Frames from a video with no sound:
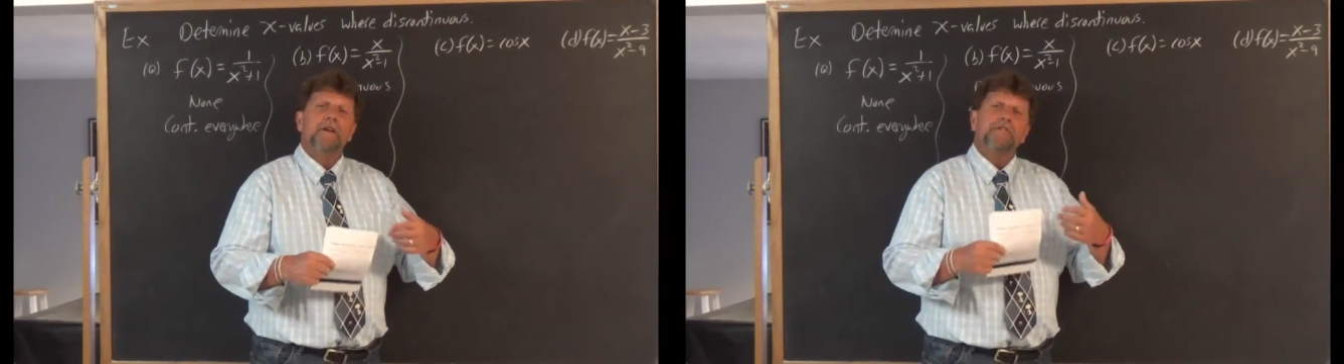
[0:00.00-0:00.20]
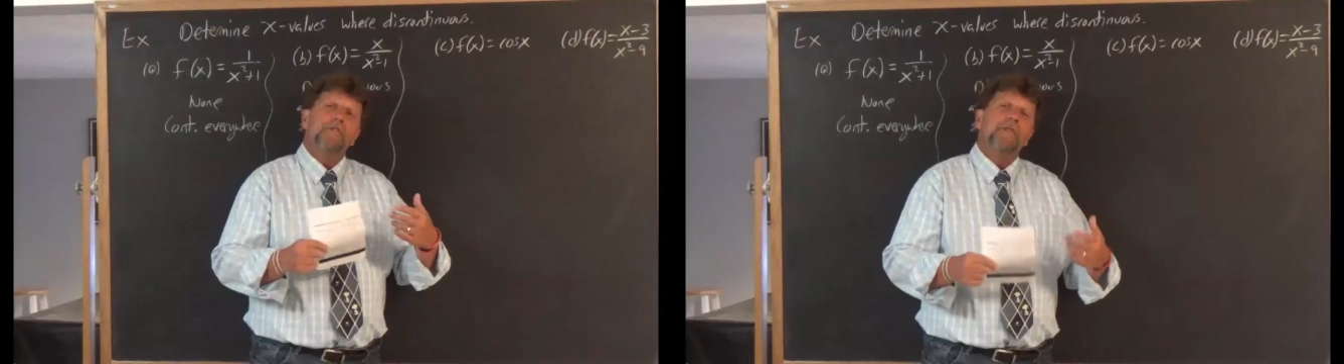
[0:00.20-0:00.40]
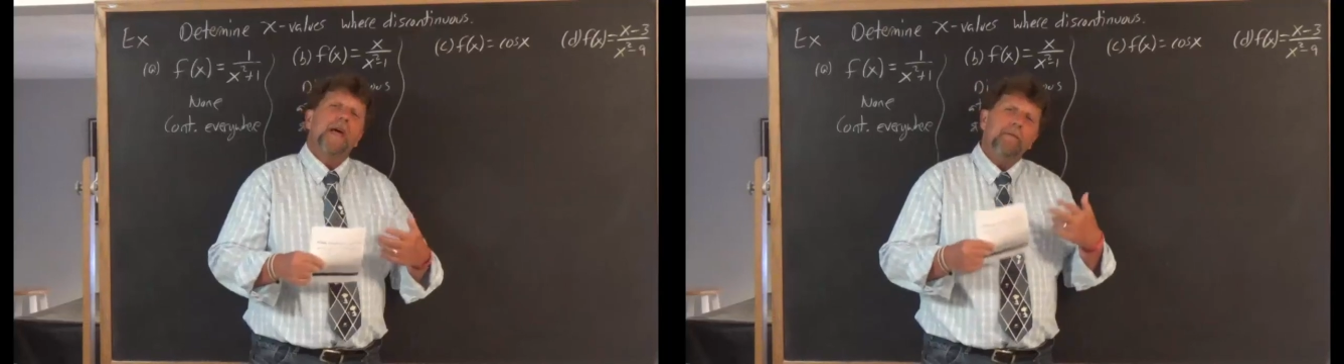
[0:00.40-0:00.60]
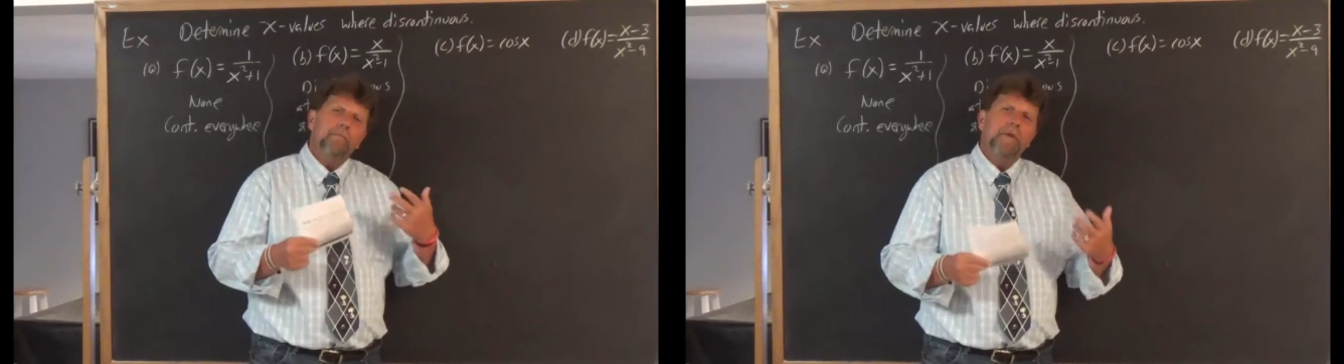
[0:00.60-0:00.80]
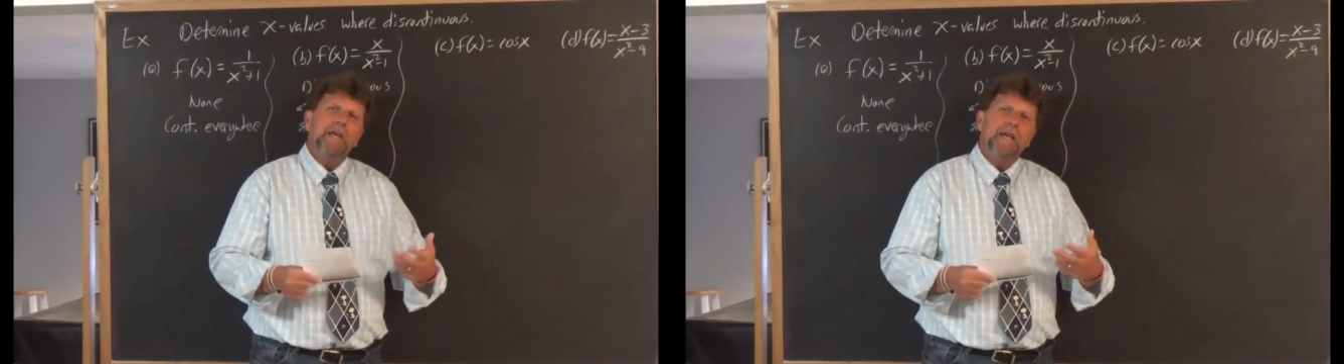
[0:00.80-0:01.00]
So that
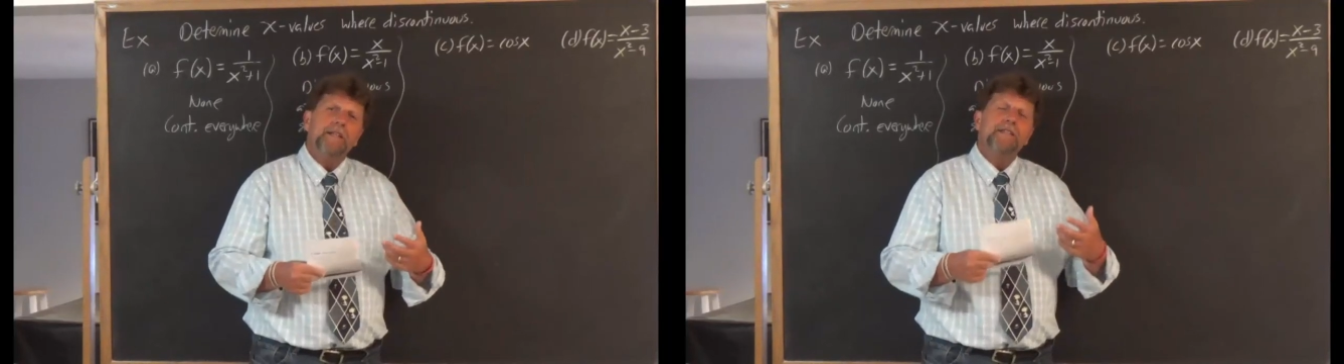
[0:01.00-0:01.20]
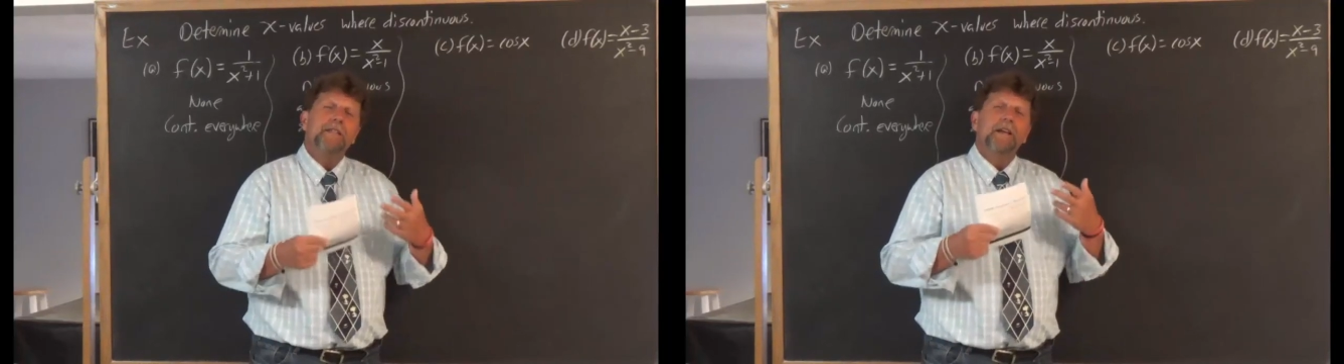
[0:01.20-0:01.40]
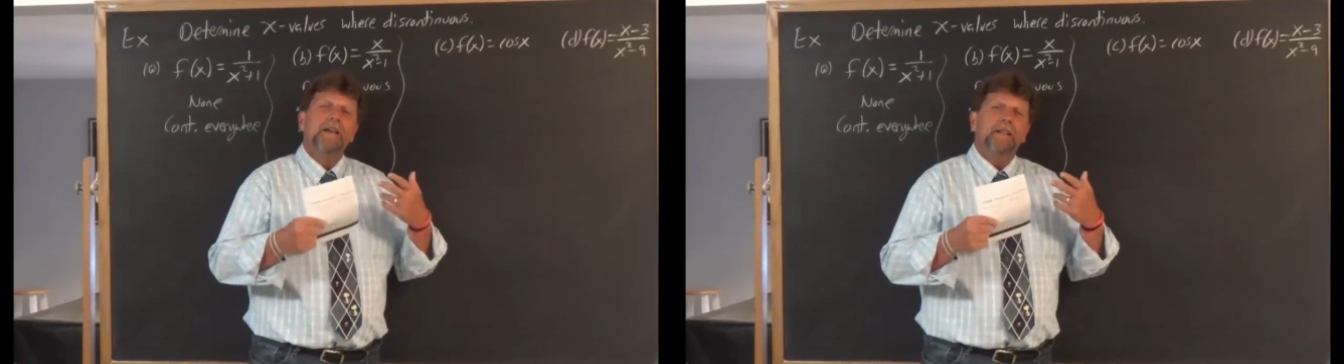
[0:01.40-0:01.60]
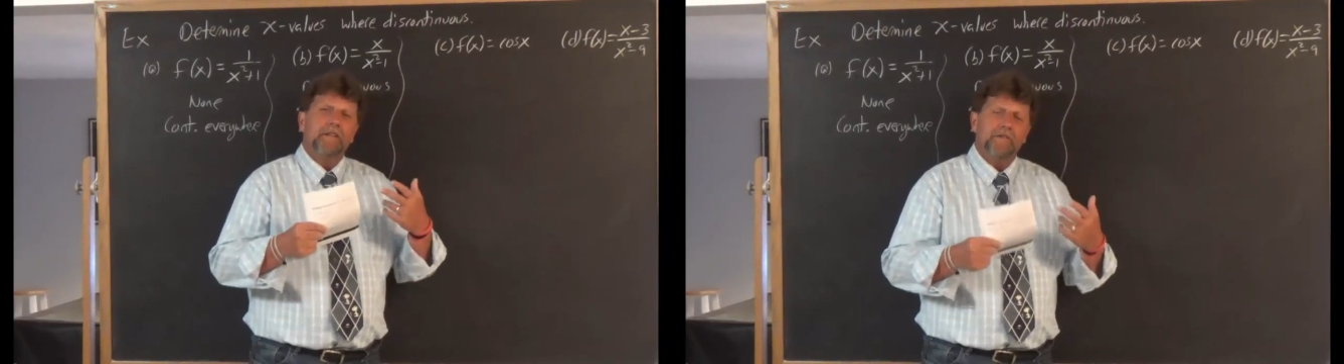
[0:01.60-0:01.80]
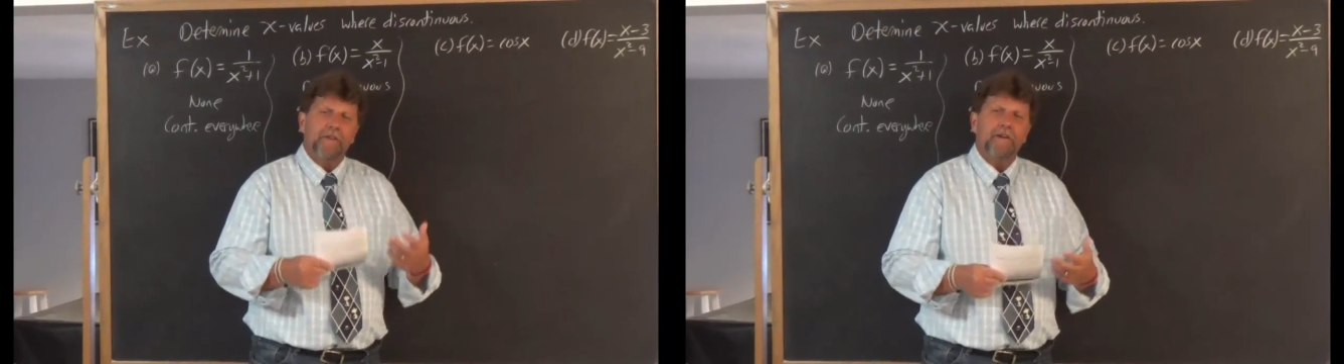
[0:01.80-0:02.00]
means
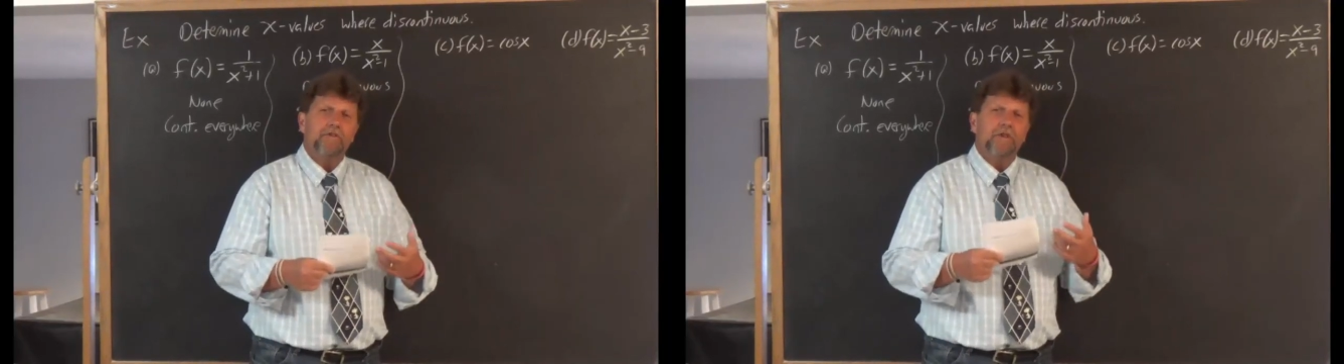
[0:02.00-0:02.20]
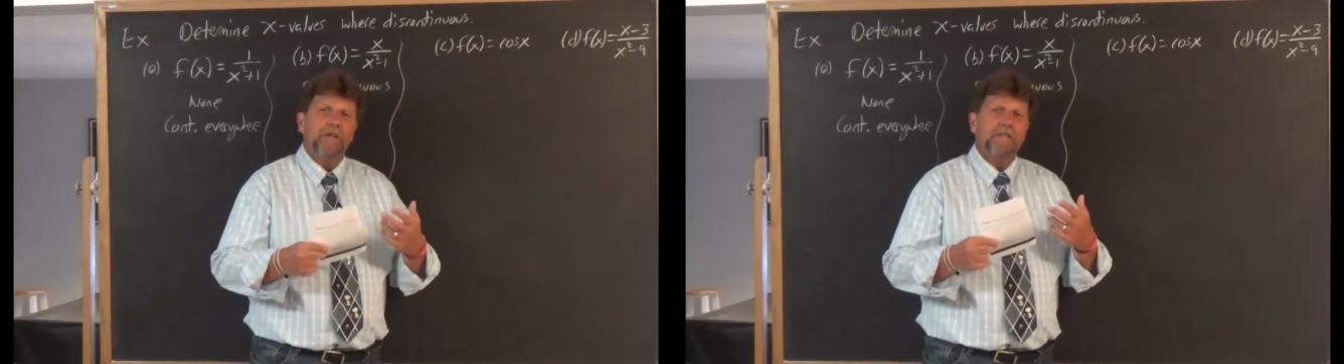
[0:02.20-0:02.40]
this function